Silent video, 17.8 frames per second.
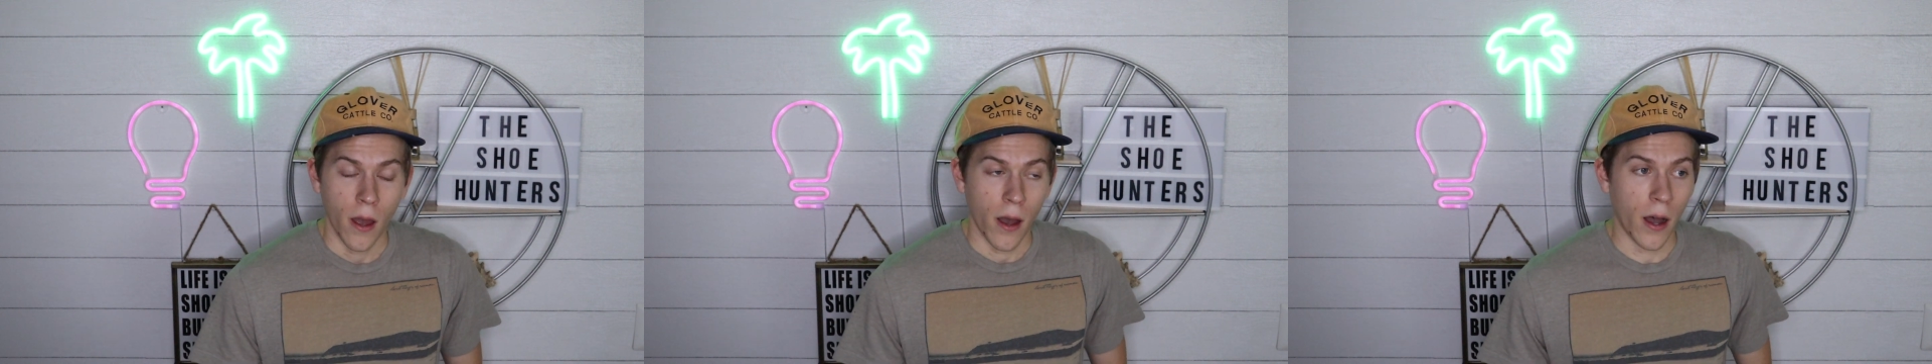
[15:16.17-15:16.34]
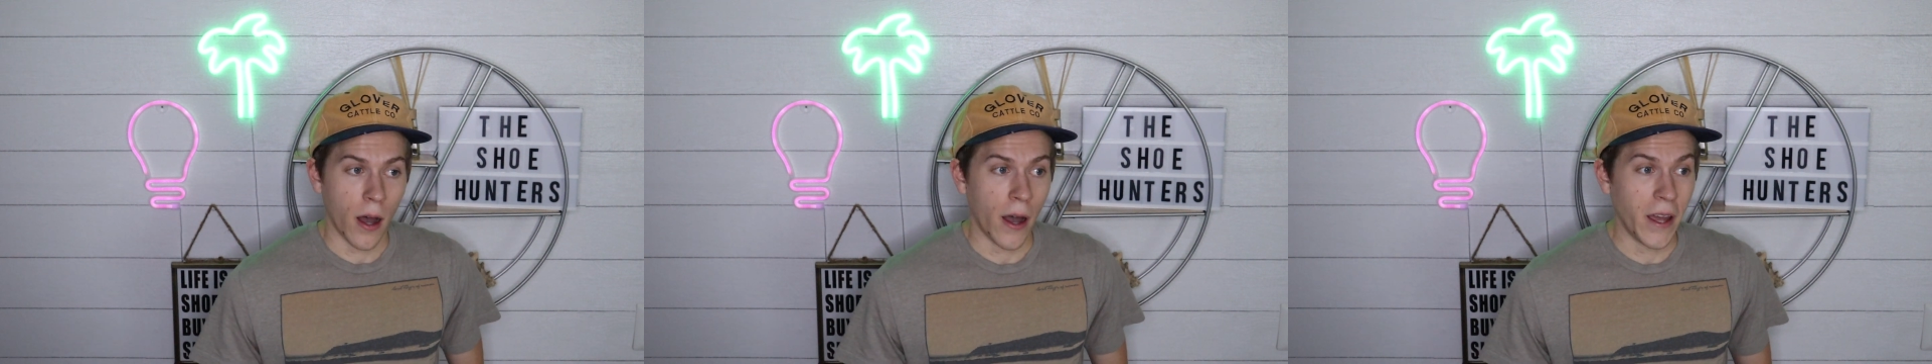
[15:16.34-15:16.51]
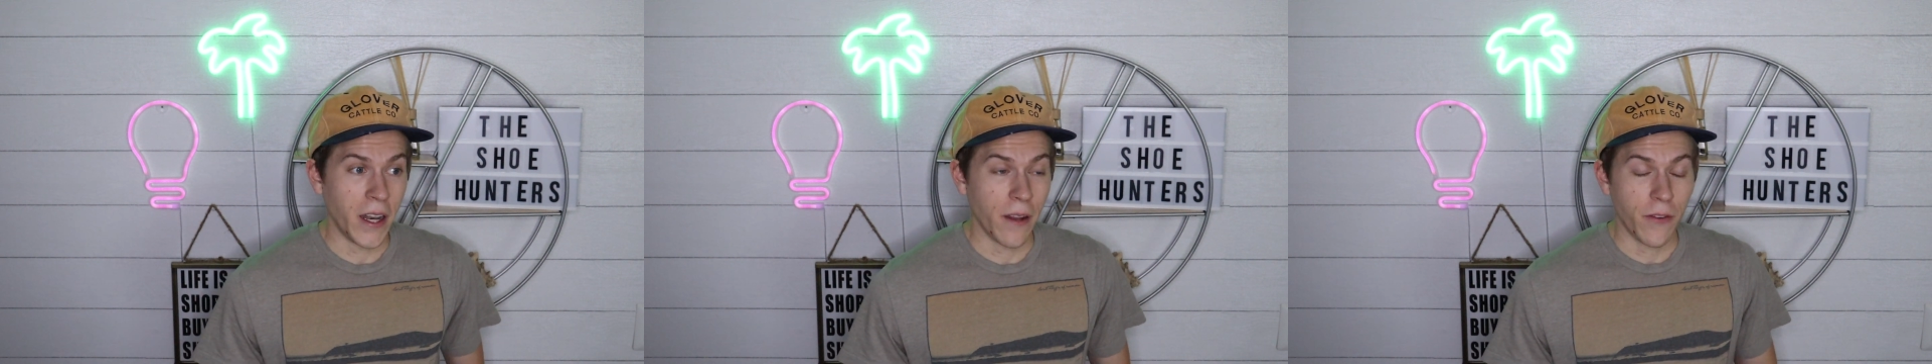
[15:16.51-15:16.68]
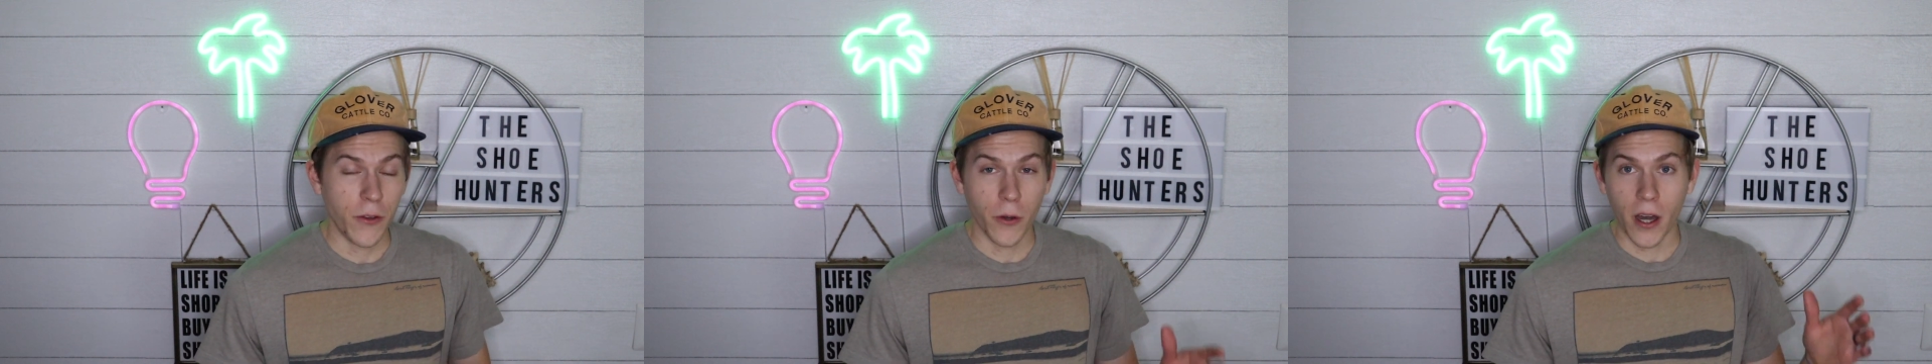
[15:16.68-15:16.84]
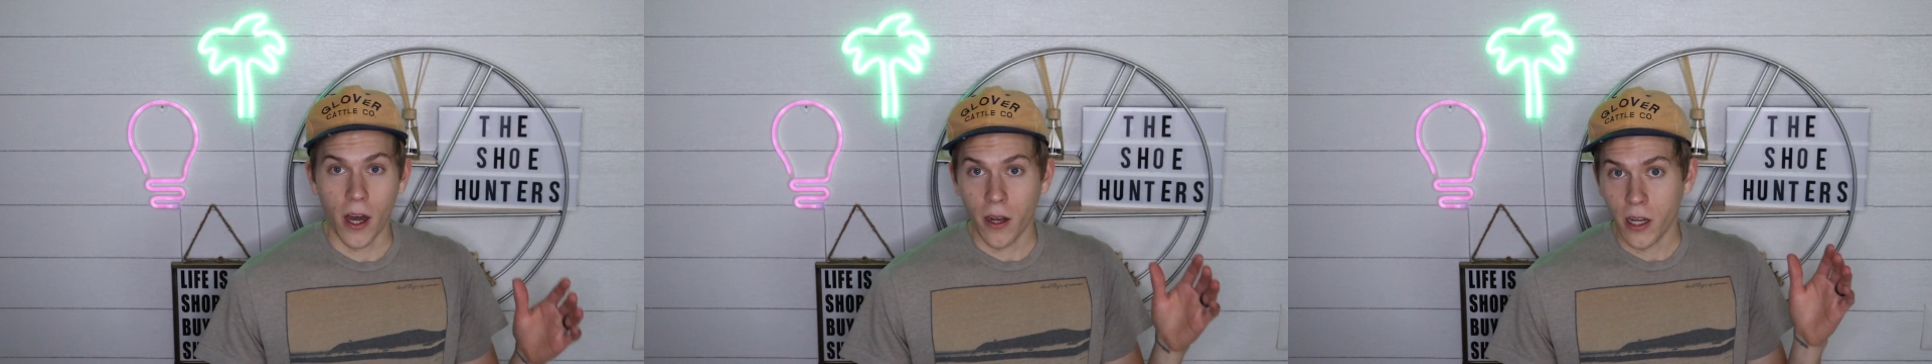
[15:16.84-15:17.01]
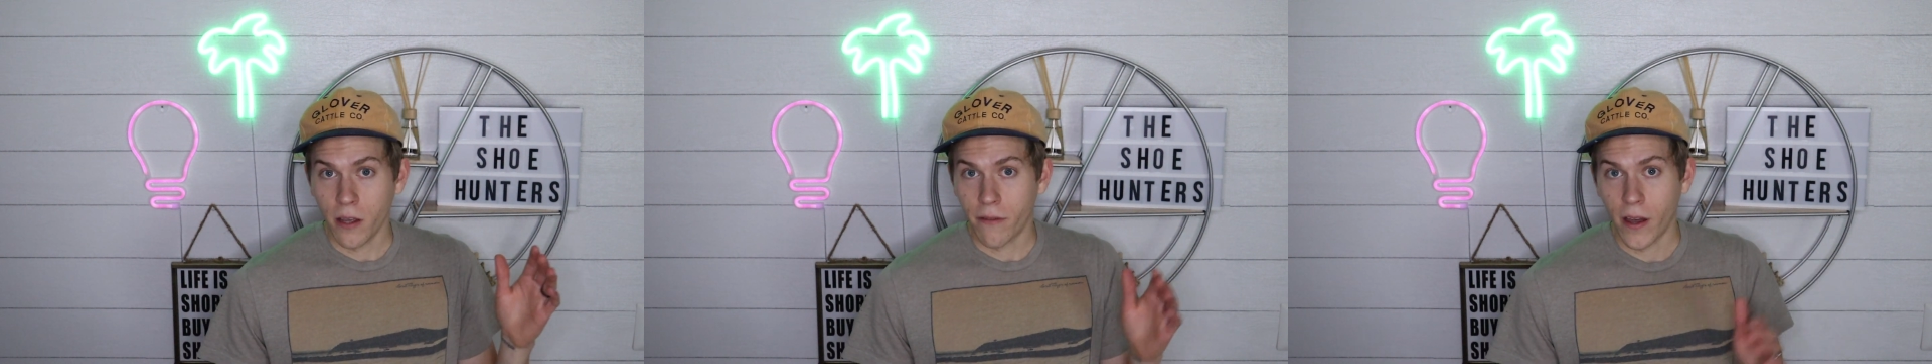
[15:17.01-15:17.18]
And if you
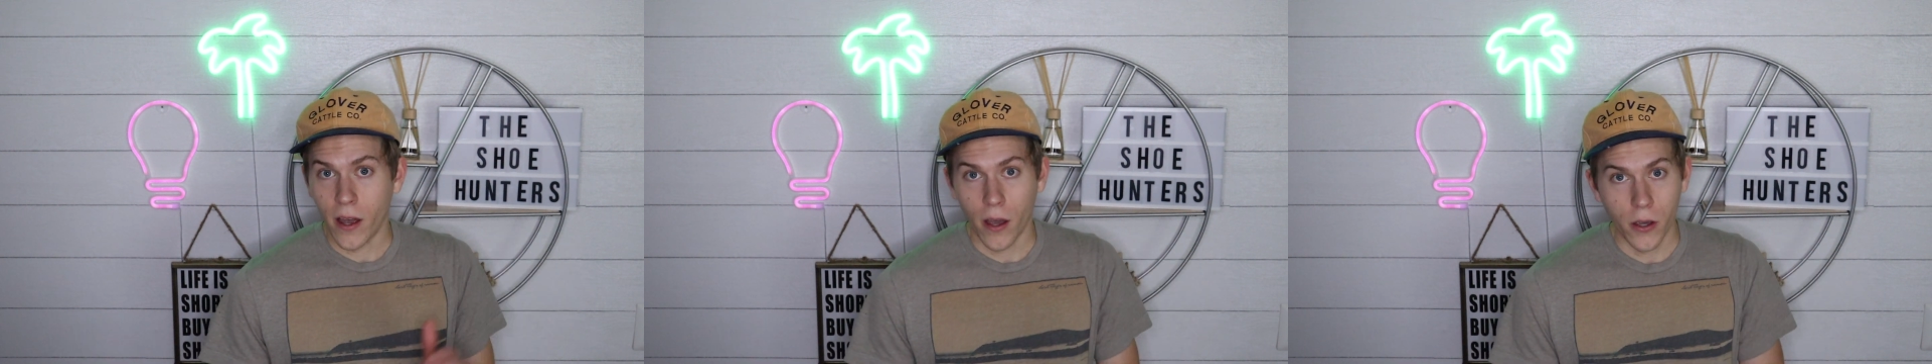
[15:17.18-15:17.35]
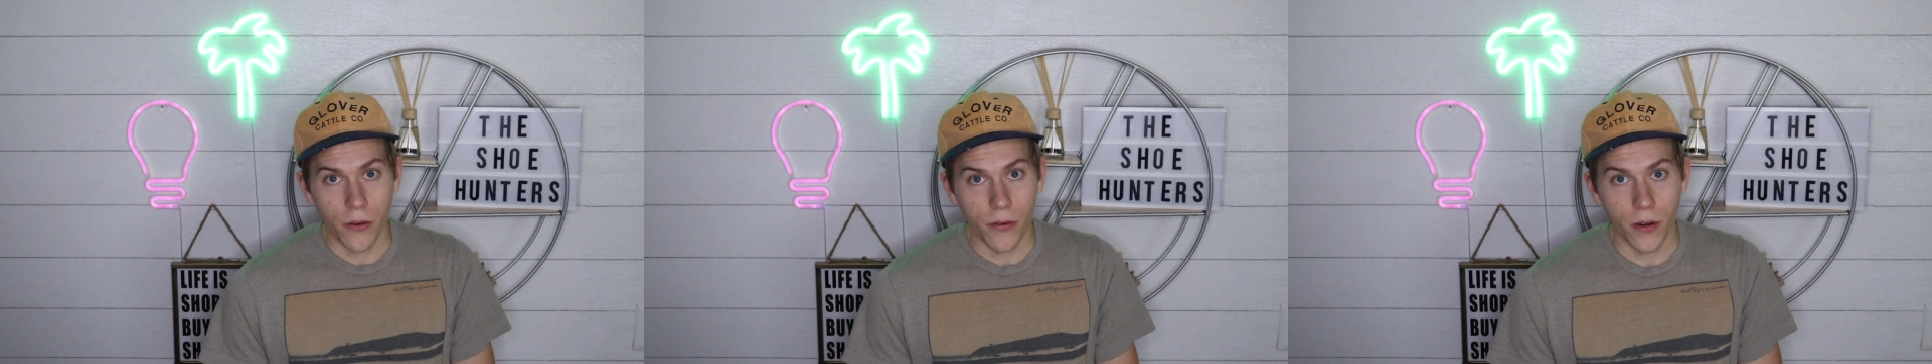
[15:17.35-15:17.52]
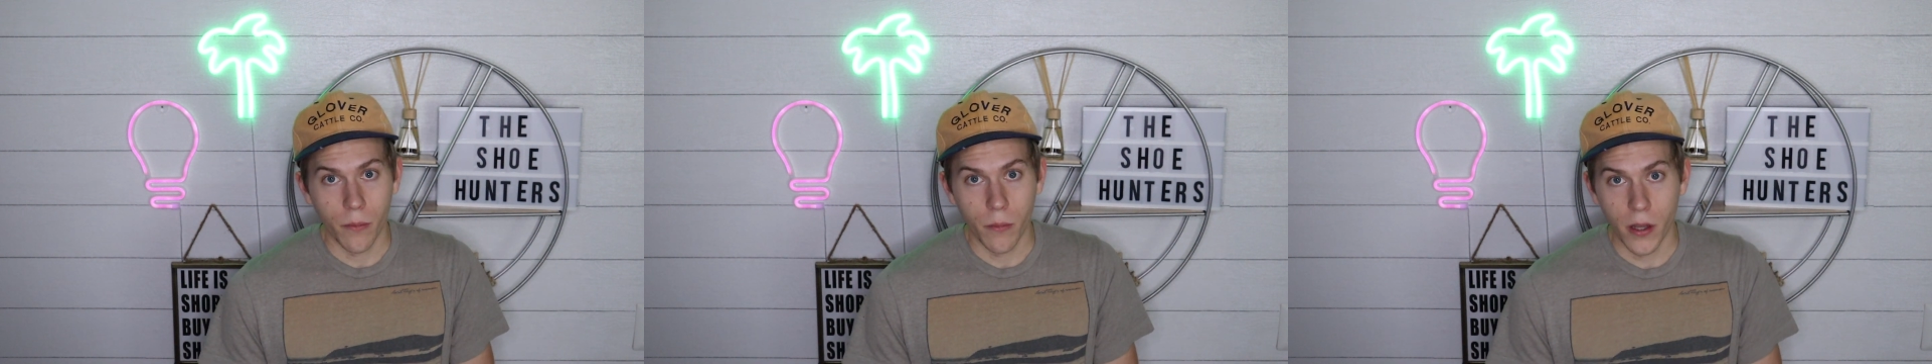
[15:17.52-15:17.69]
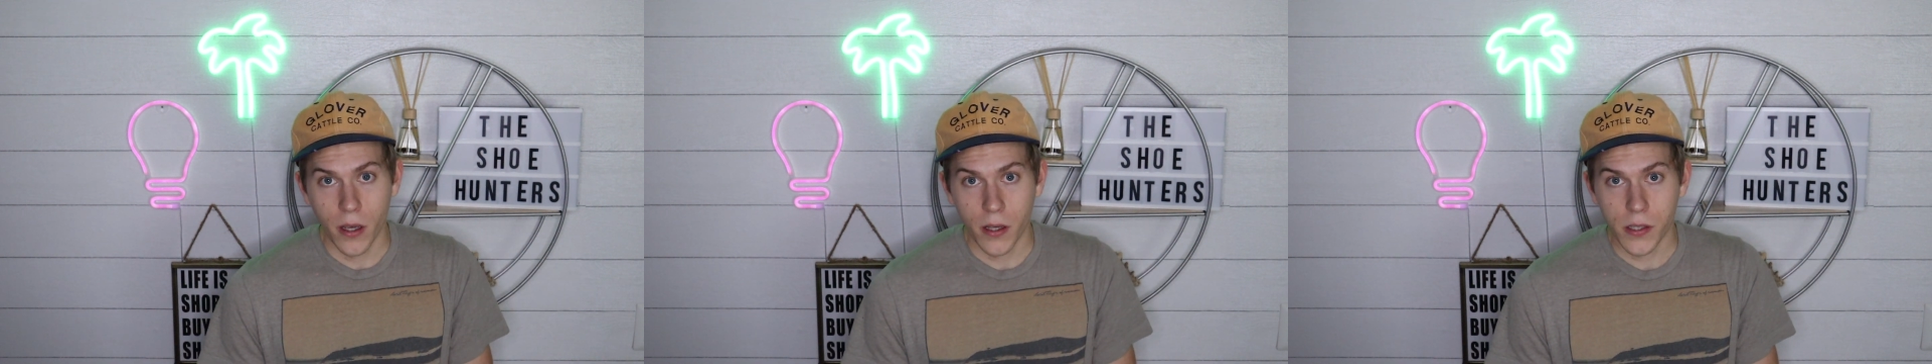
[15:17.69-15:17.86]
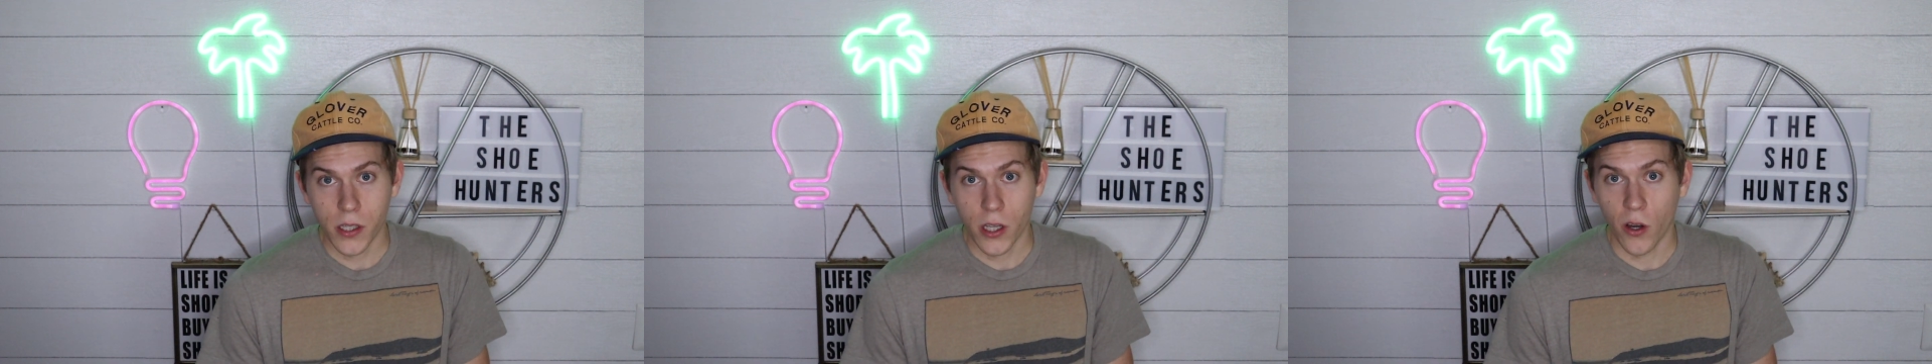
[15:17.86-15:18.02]
got any value from this,